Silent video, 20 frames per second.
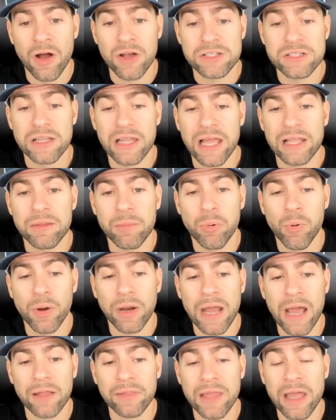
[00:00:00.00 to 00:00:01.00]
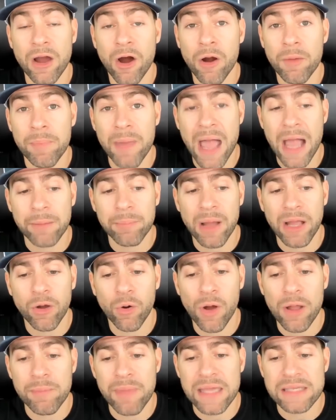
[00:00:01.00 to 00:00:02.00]
Also, like to point out, they are backed by
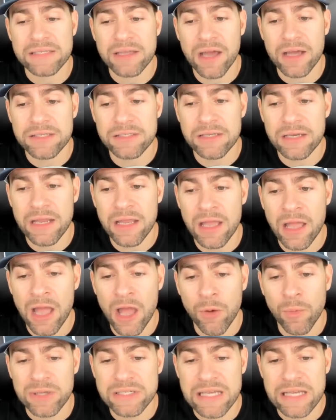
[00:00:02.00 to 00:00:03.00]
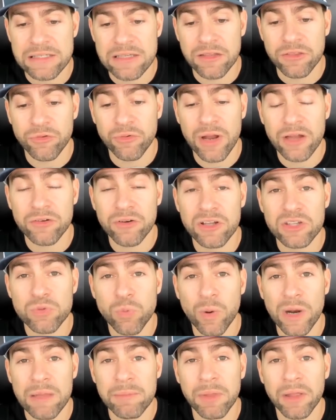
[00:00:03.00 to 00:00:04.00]
Coinbase Custody, which has a
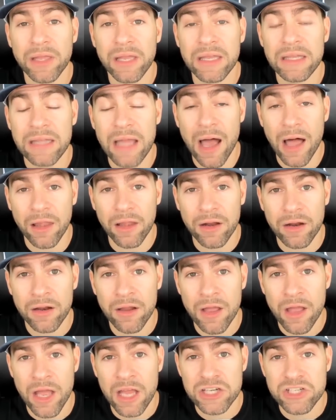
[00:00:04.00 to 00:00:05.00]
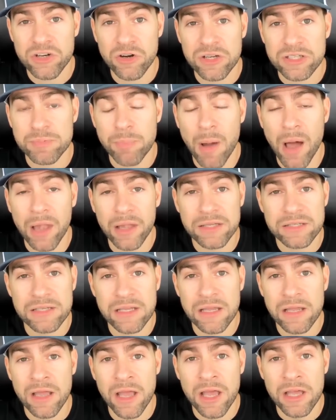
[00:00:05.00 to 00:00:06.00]
$320 million insurance
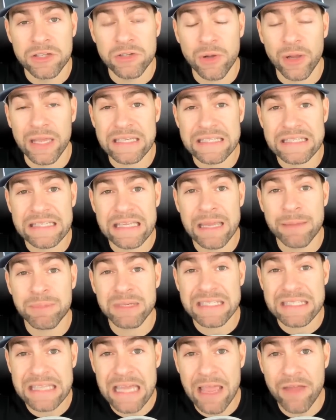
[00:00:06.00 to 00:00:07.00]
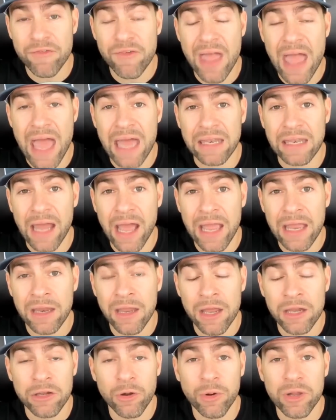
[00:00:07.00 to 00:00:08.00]
policy, so you can sleep safe at night
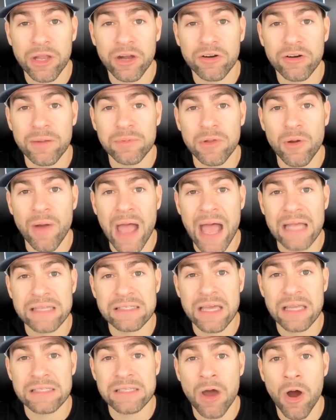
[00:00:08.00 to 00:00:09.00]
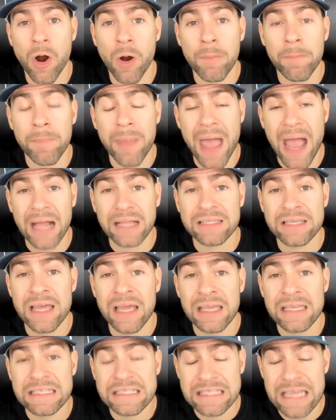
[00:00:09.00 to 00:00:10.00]
knowing your crypto assets are backed
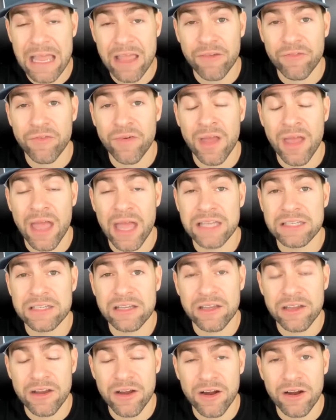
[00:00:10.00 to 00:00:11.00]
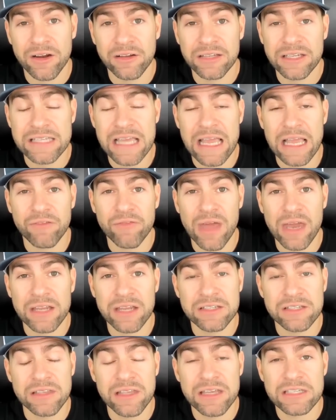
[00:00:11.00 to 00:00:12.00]
safe and secure. To take
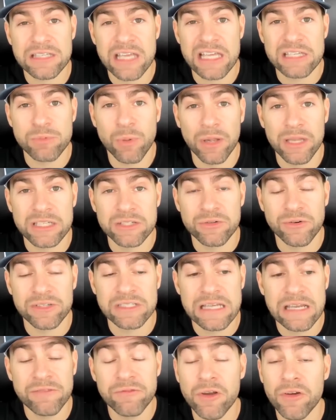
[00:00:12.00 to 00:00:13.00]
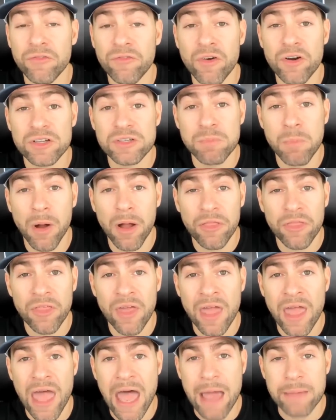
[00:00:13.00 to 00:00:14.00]
advantage of this, as well as receive your first month
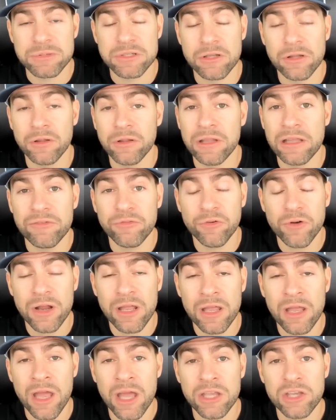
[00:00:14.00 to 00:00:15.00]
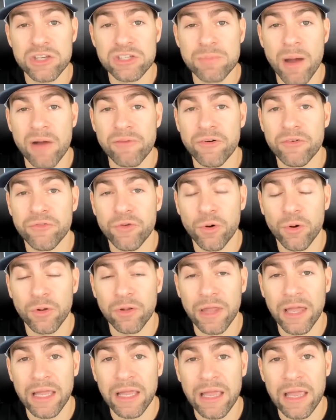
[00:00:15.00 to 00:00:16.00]
absolutely free, use my
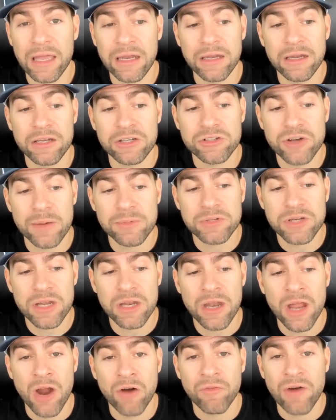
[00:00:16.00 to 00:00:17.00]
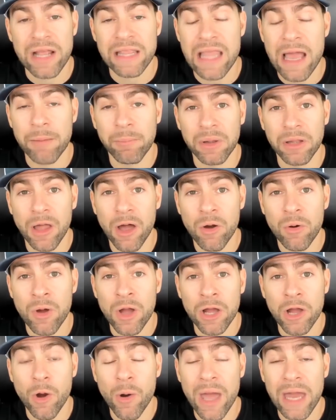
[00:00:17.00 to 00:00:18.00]
referral link in the description right down below.
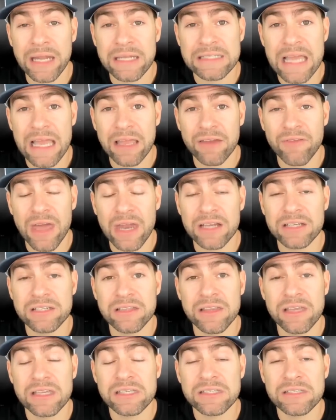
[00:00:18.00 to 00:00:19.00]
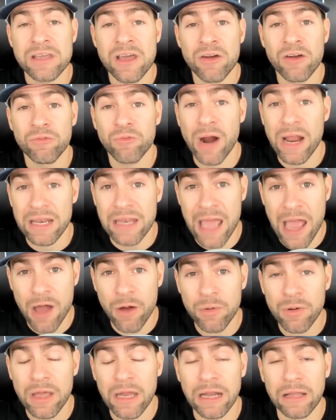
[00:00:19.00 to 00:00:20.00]
Go ahead and take advantage of this right
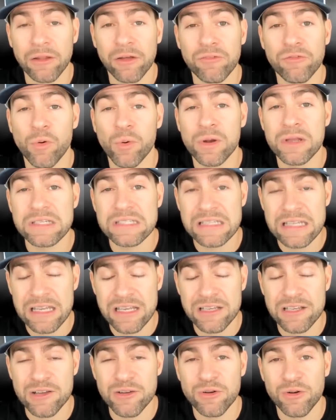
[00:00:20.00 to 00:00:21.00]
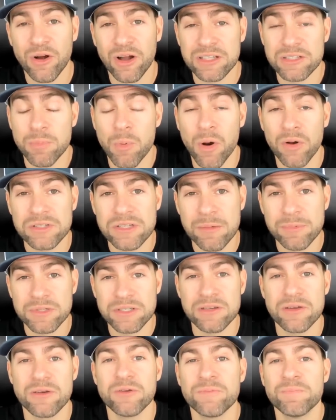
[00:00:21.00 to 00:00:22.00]
now, and I look forward to seeing you on tomorrow's
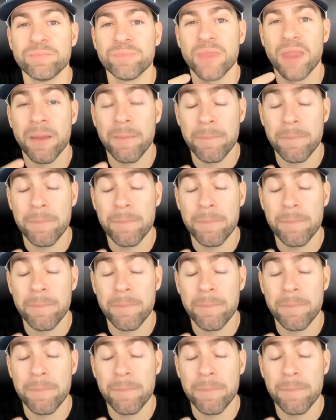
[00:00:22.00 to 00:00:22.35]
episode.